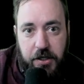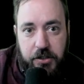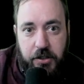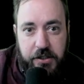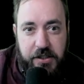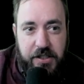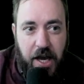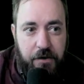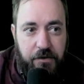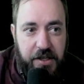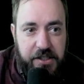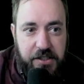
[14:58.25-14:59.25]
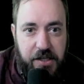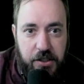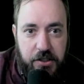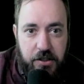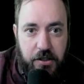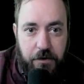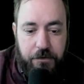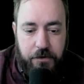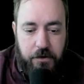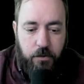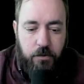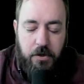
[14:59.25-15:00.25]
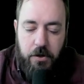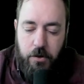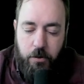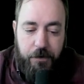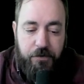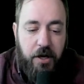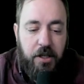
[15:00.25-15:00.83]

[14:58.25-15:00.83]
So this is kind of an extension of we've done